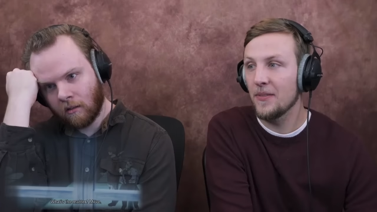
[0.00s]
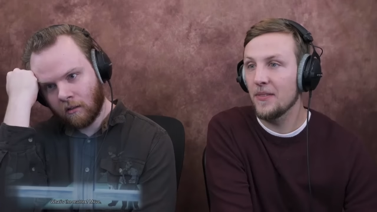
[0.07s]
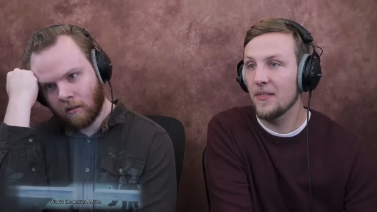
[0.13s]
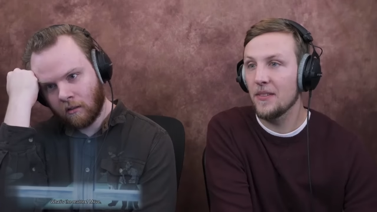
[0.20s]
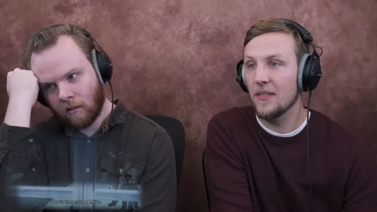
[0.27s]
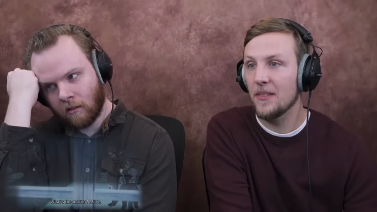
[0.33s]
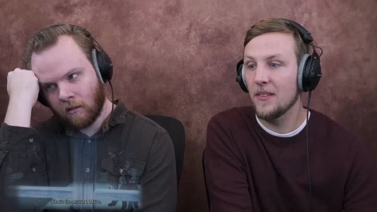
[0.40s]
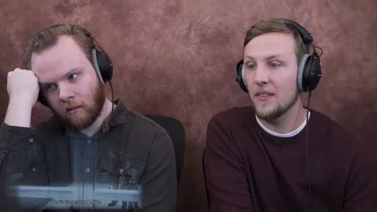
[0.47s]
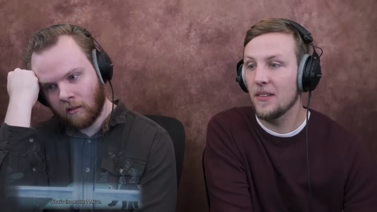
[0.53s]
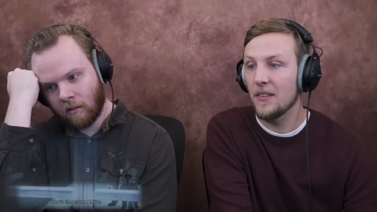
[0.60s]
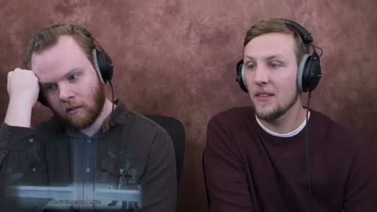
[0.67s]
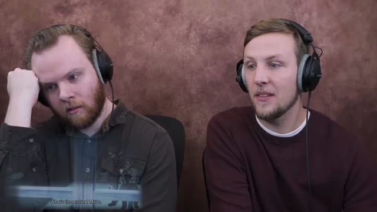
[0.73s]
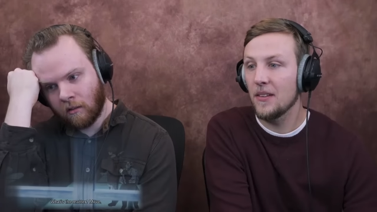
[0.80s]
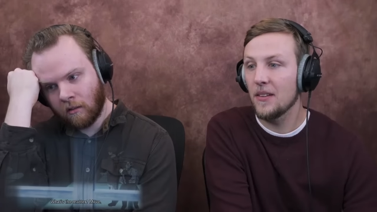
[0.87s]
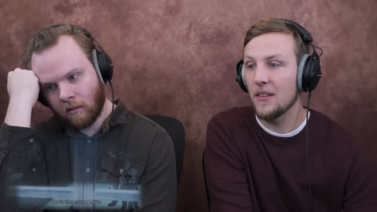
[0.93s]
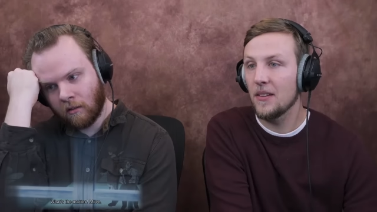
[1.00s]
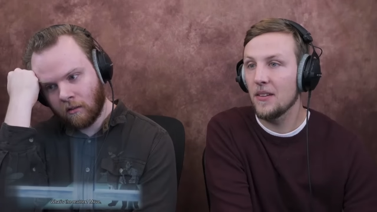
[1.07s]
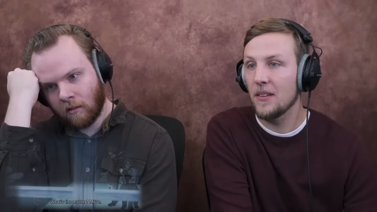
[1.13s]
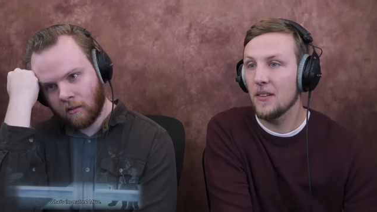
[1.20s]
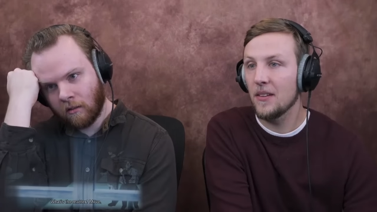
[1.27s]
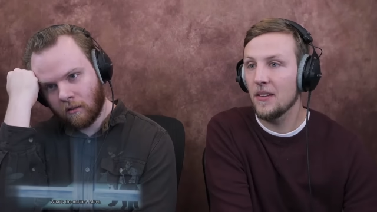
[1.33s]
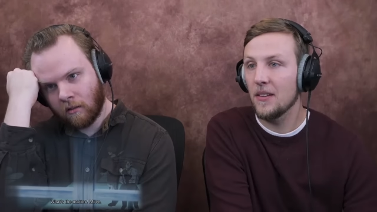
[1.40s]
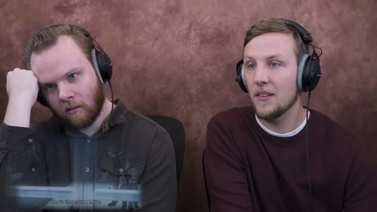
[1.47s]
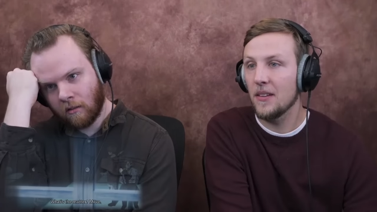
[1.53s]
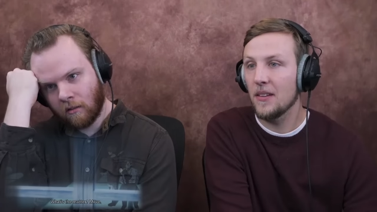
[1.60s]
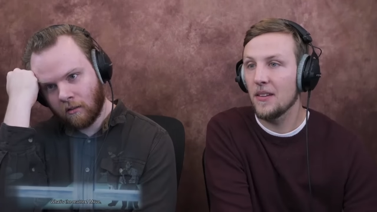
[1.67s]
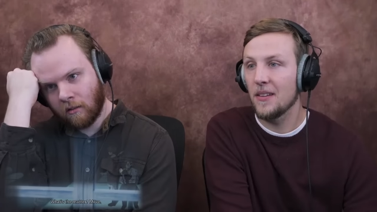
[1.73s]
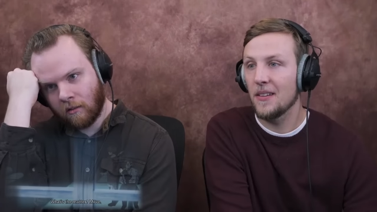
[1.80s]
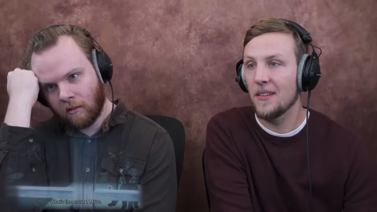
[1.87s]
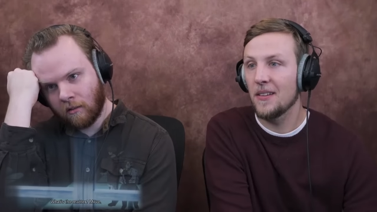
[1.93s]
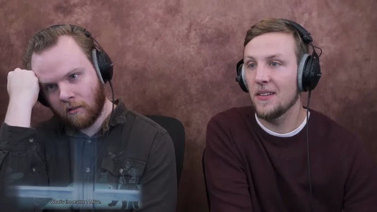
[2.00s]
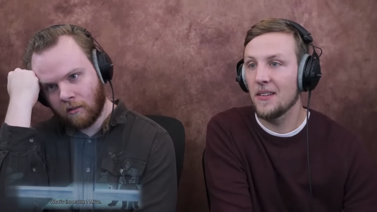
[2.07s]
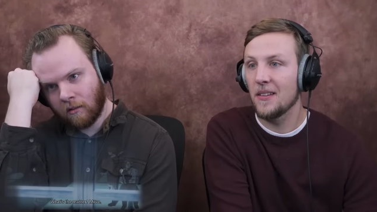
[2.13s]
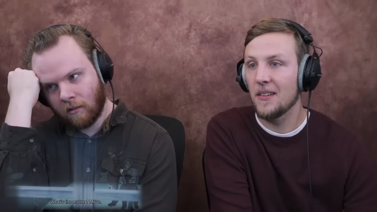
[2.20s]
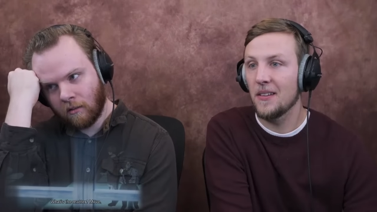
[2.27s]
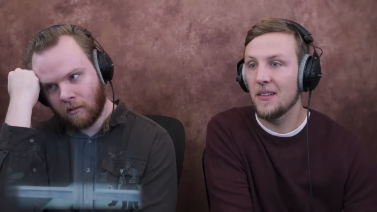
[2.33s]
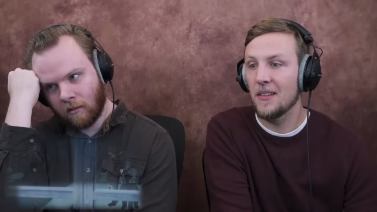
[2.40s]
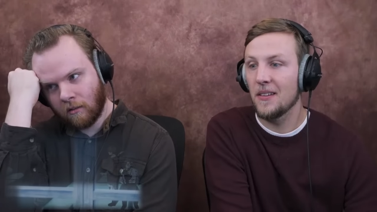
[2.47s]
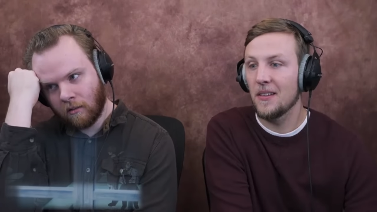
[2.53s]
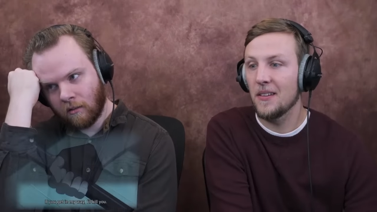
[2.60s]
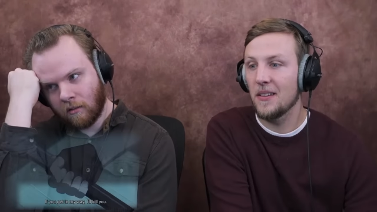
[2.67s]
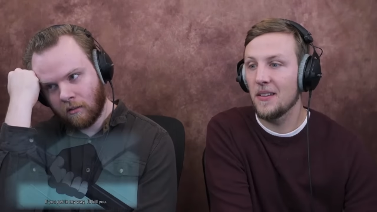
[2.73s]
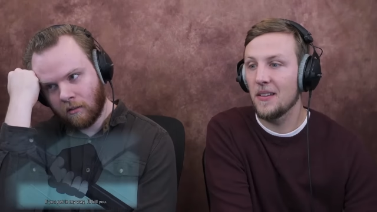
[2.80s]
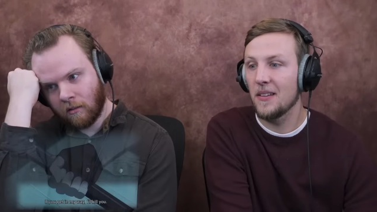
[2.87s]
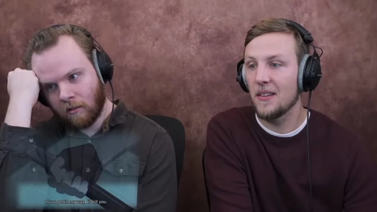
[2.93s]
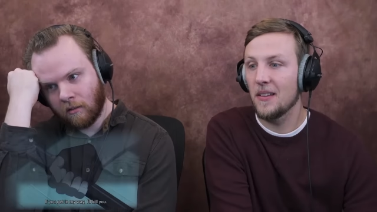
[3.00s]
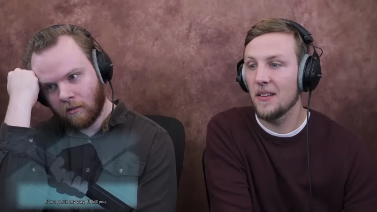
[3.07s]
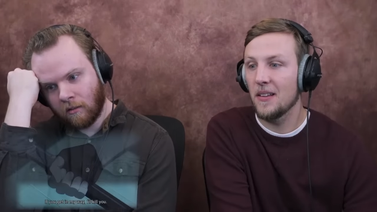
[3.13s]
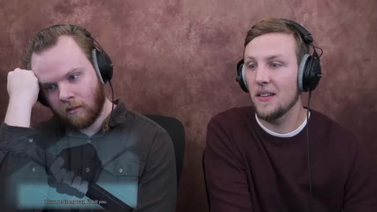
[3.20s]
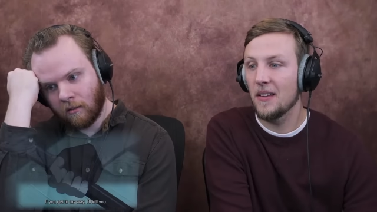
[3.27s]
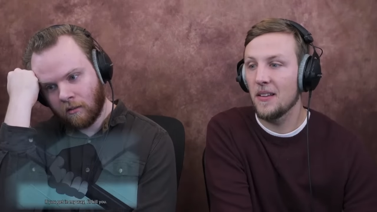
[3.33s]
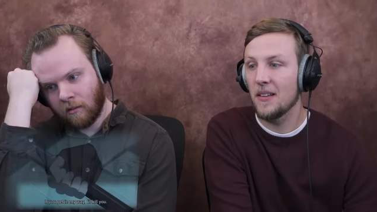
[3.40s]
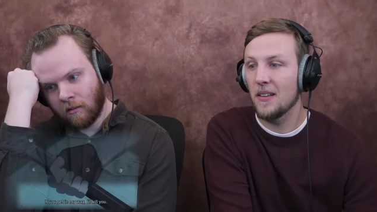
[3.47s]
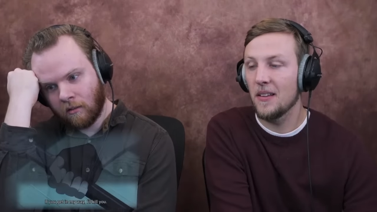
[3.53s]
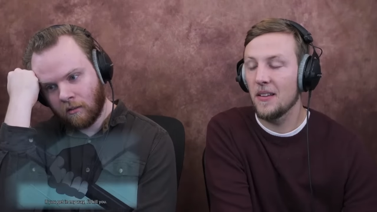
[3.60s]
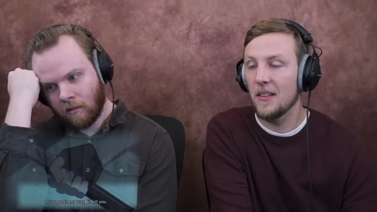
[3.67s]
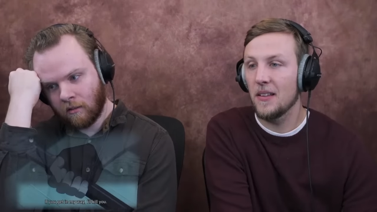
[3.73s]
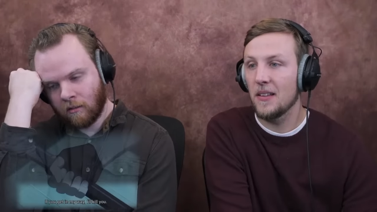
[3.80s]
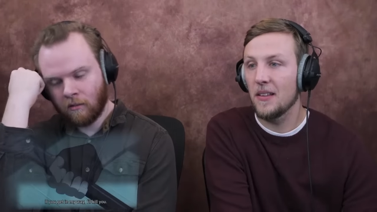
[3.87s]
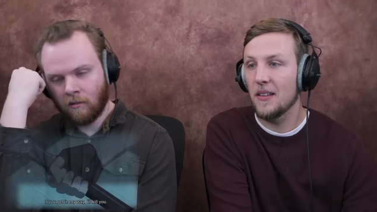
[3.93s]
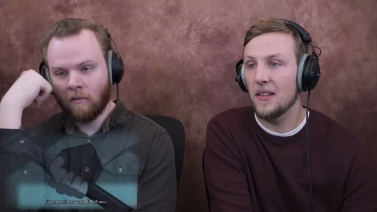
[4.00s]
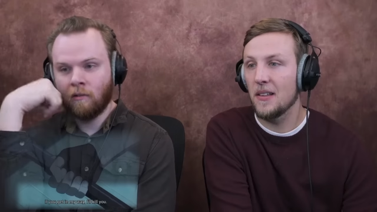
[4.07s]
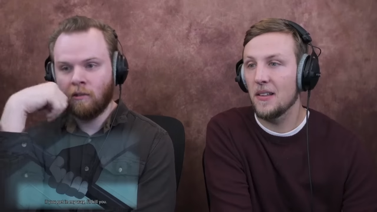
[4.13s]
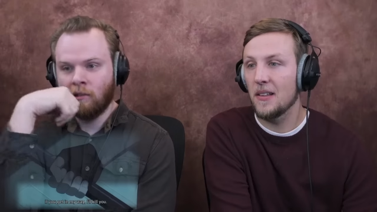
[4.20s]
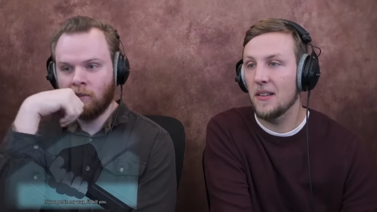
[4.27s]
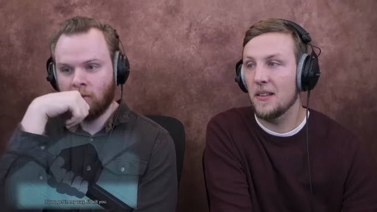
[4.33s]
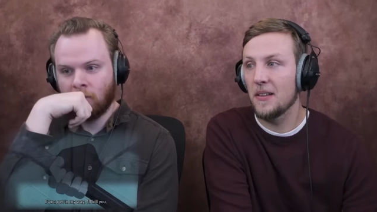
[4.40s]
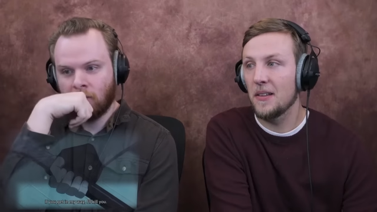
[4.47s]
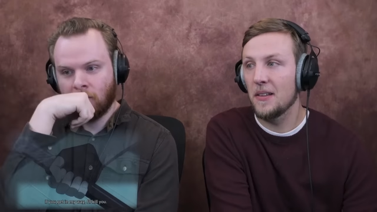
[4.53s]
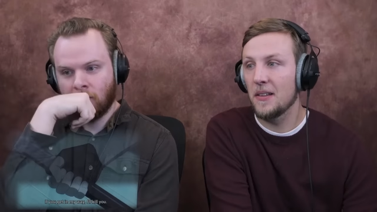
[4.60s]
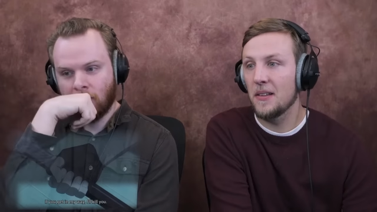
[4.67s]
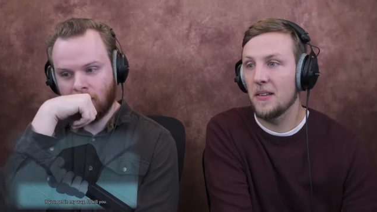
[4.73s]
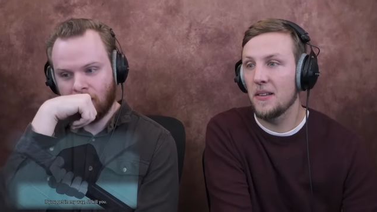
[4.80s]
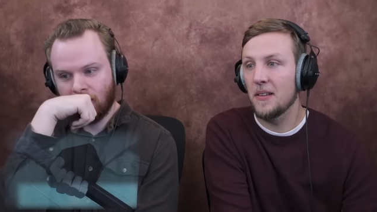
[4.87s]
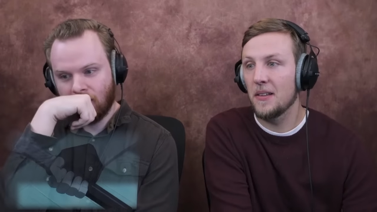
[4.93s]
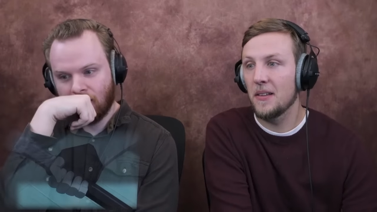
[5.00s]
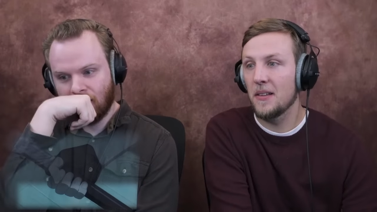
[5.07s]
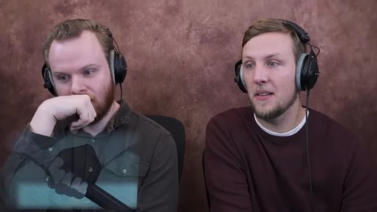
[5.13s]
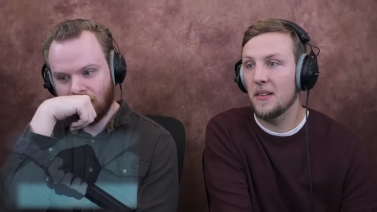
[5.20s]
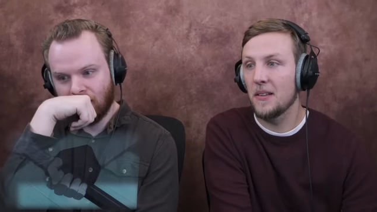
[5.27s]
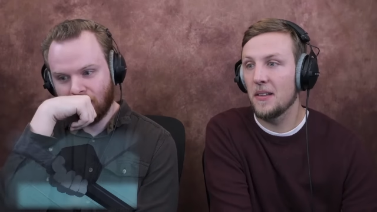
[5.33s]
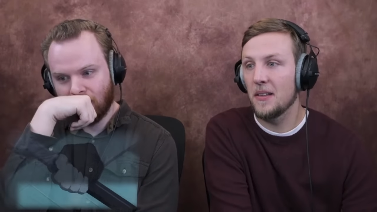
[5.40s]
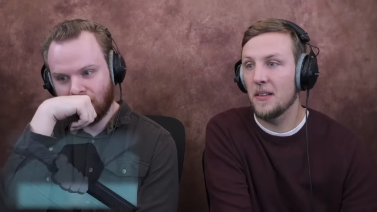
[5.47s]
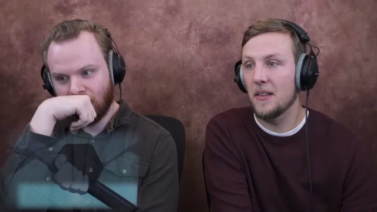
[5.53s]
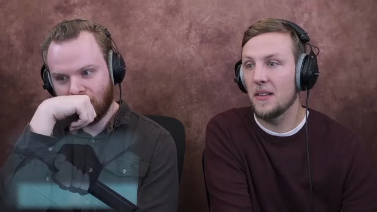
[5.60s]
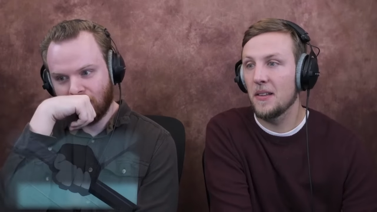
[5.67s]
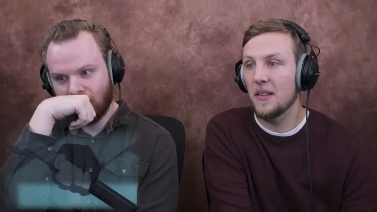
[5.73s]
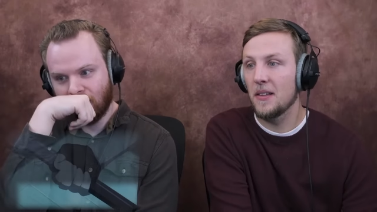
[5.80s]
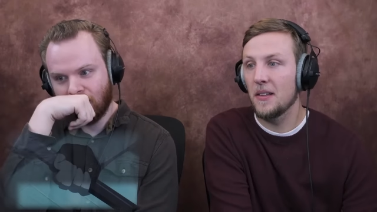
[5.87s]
[no speech]